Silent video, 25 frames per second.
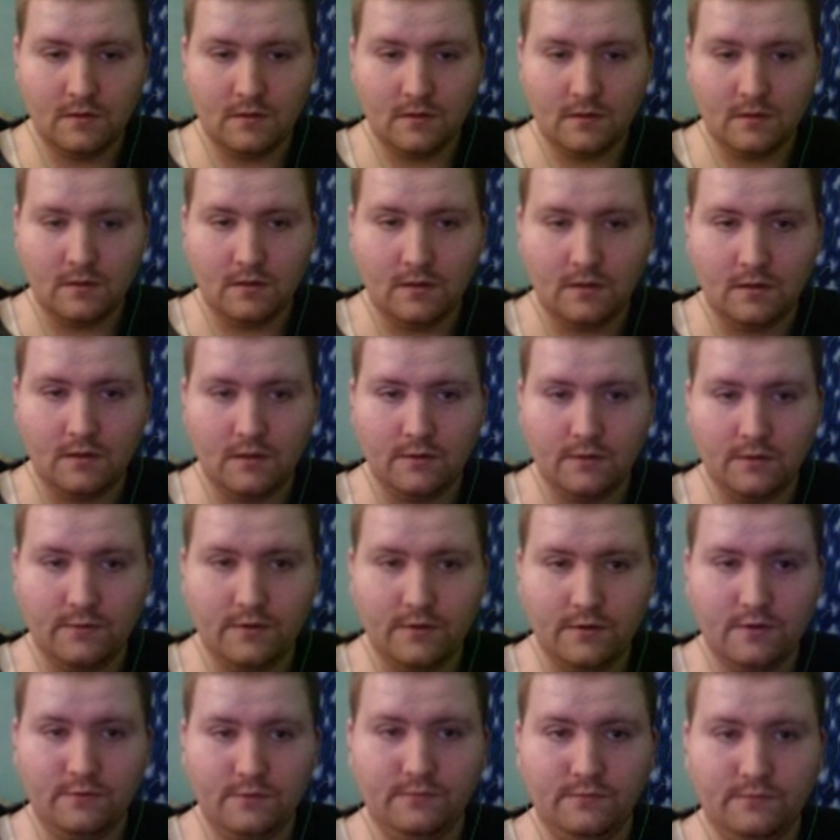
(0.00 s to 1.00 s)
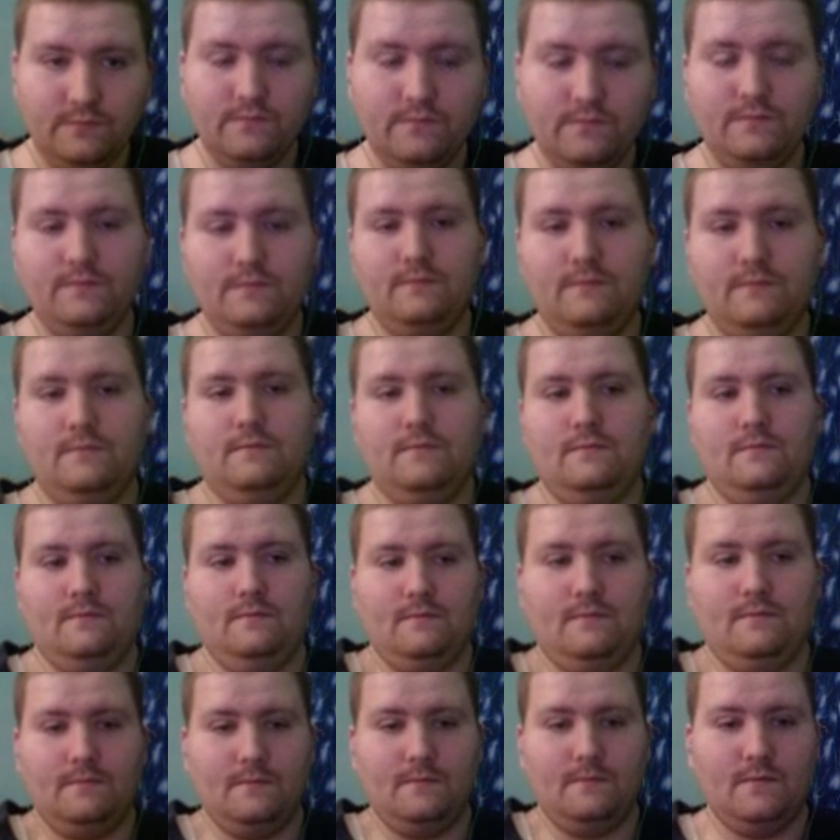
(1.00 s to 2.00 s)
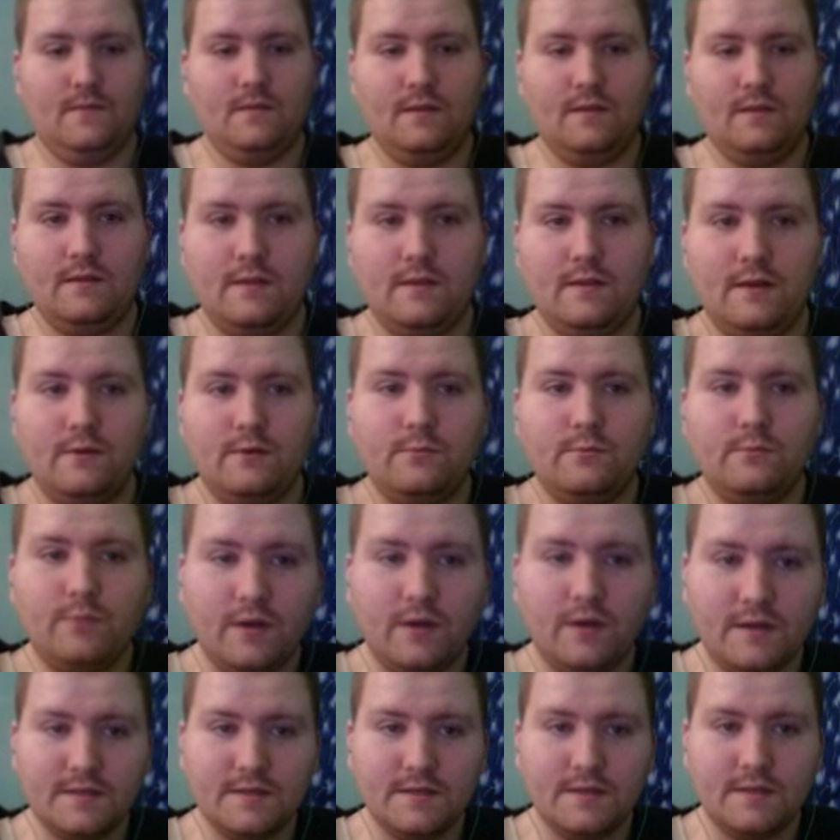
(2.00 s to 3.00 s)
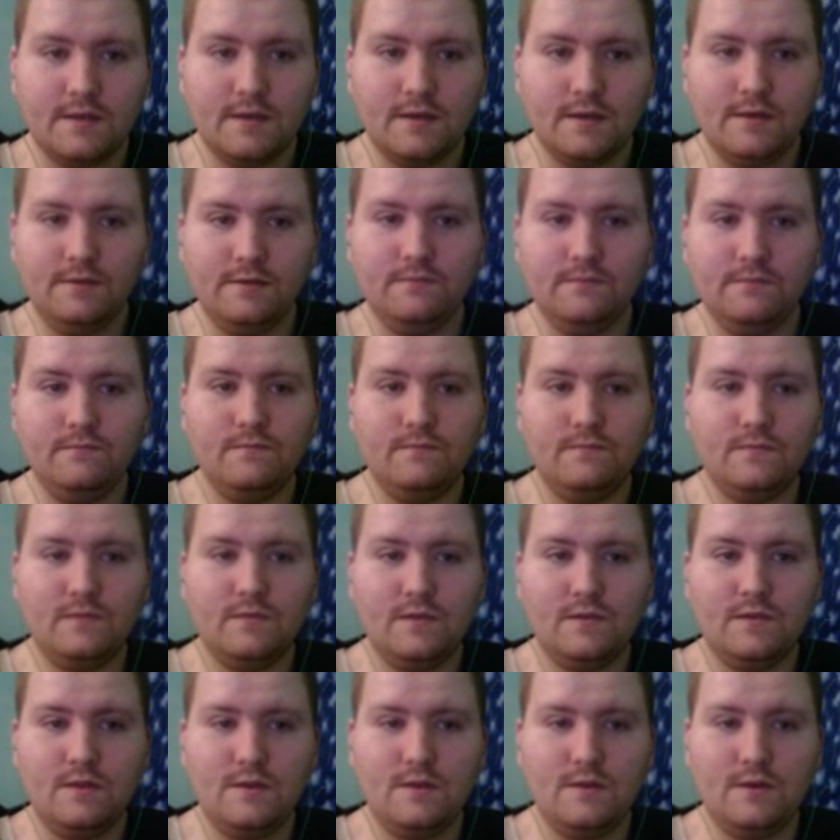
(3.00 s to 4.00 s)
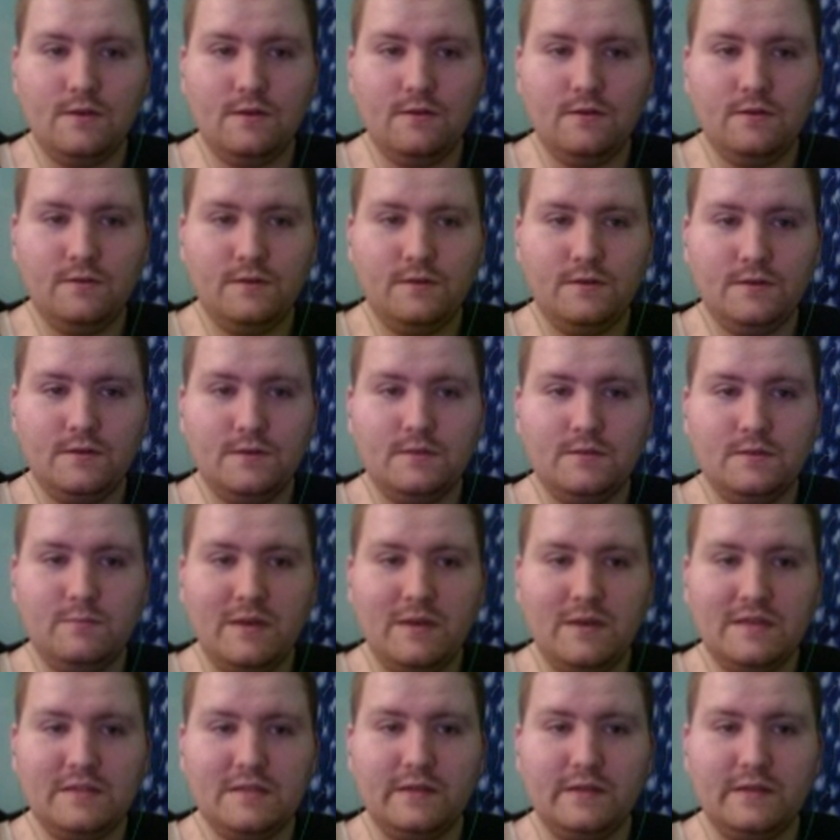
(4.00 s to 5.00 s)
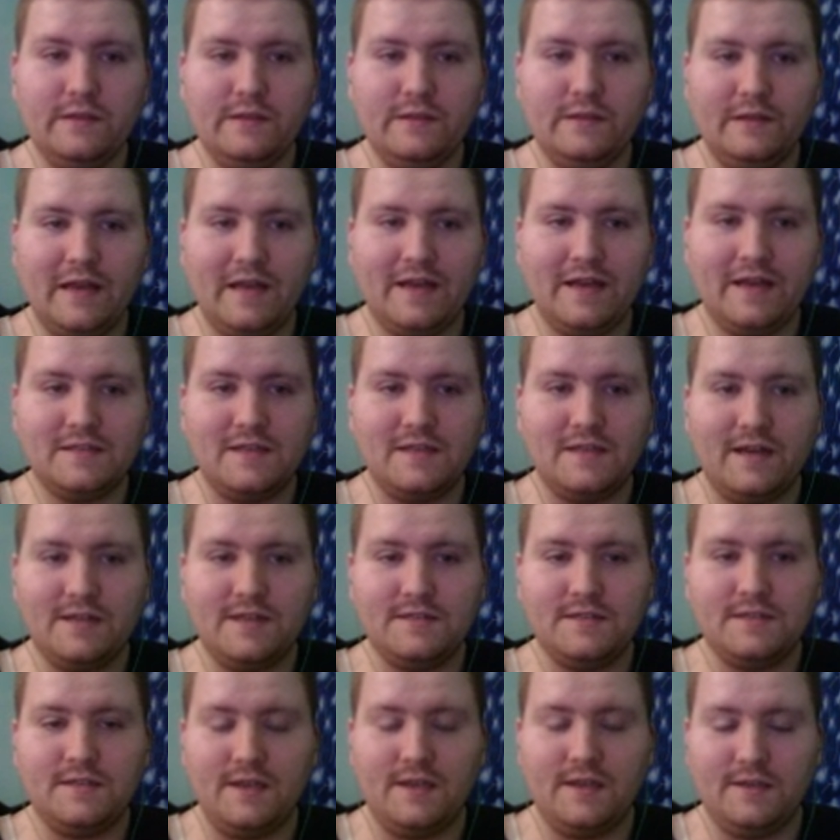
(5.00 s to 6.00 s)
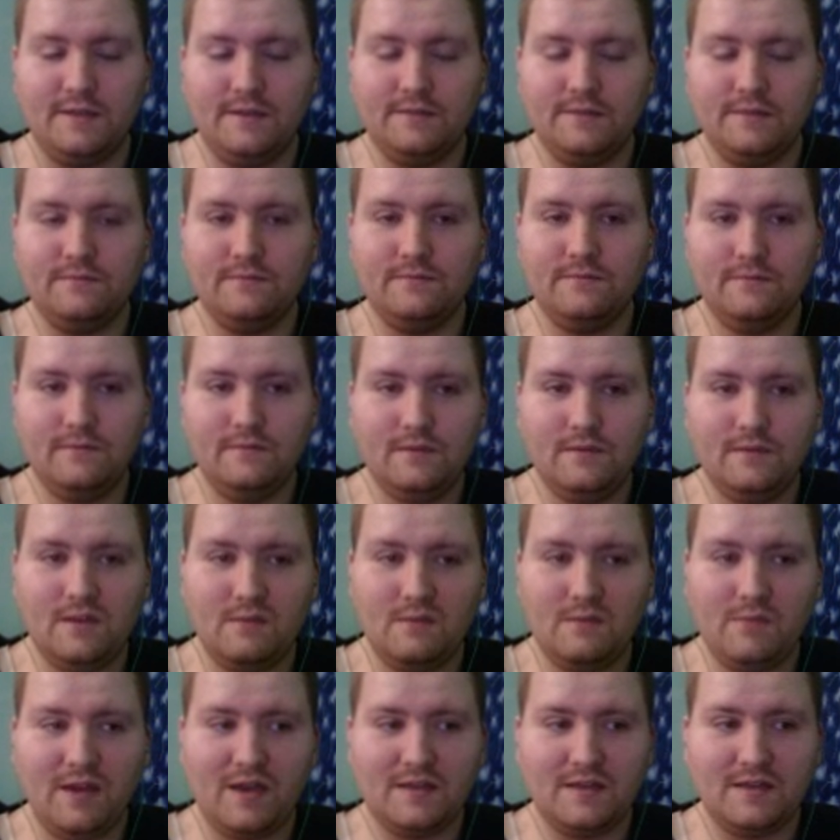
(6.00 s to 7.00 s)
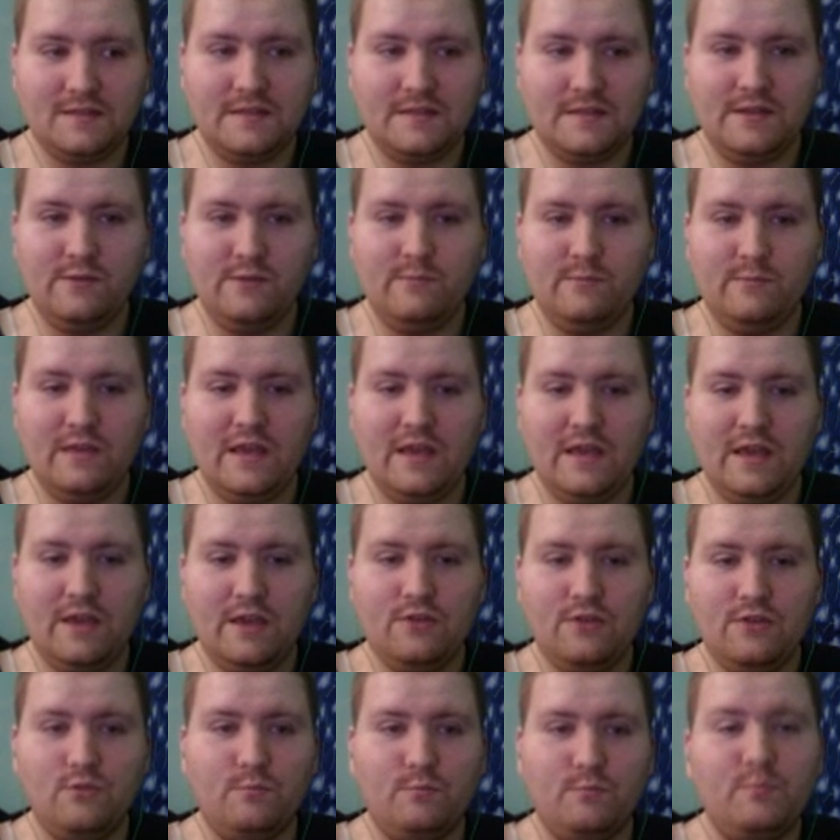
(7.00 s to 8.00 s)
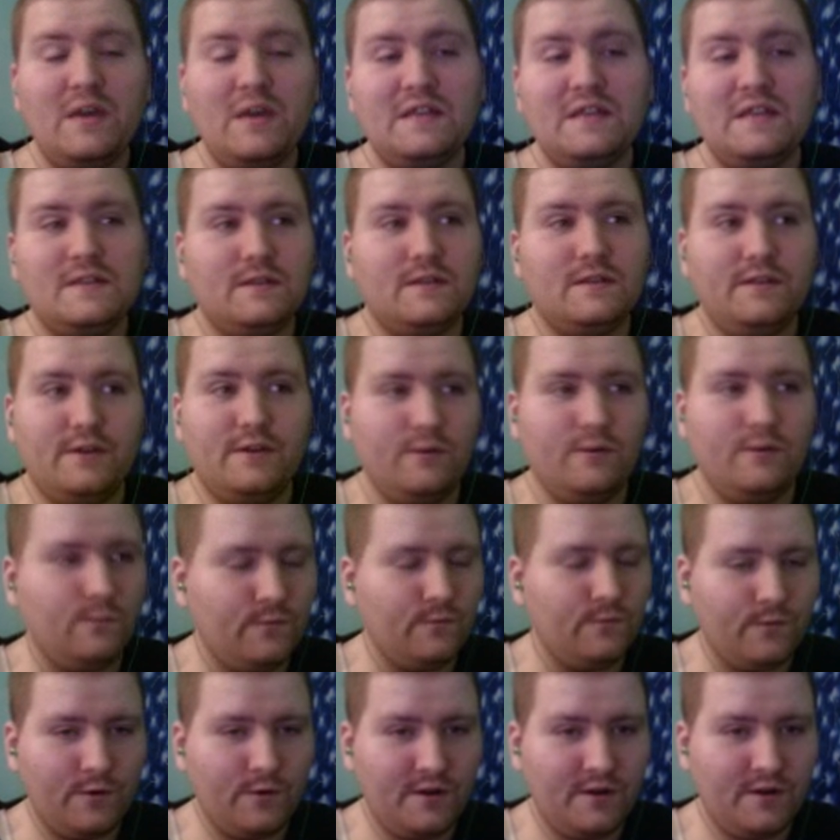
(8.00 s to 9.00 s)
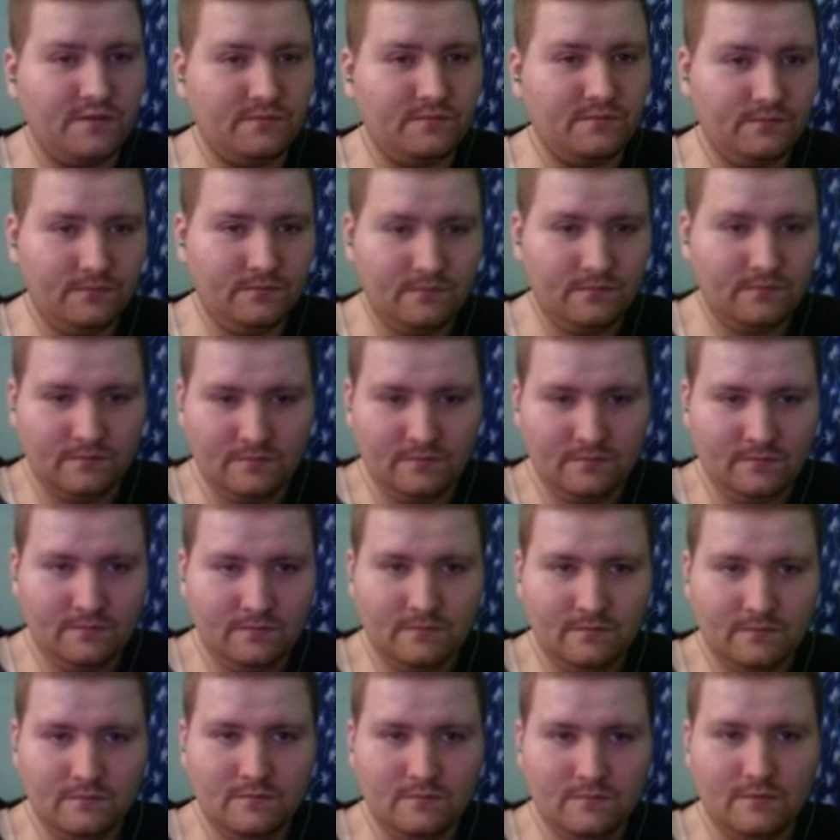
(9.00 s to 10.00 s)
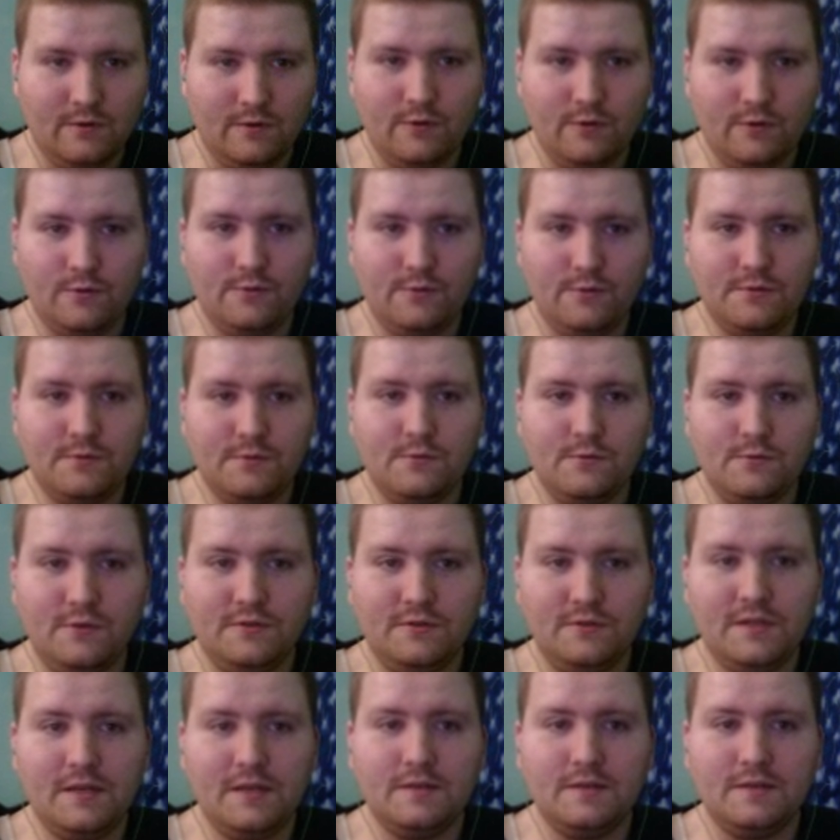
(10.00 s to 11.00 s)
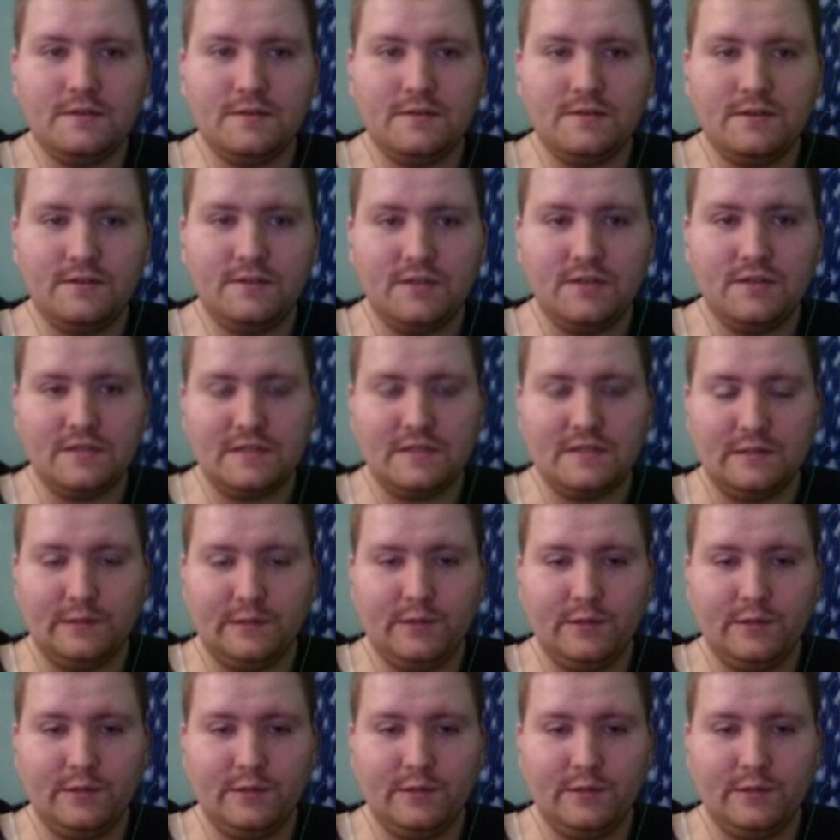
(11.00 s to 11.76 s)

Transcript: And there we go. Now pause again. Here is basically the last guy standing. Get past him, and you're basically home free. Though you will need to adjust a little